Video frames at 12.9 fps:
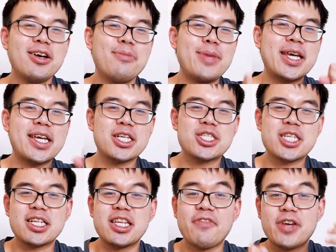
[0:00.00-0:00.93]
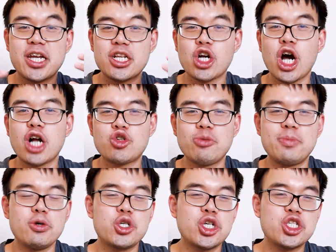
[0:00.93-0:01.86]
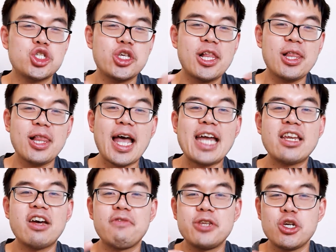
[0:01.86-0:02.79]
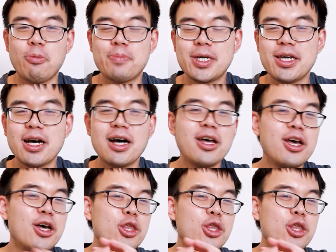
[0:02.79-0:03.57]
making significant contributions to the land of Neopia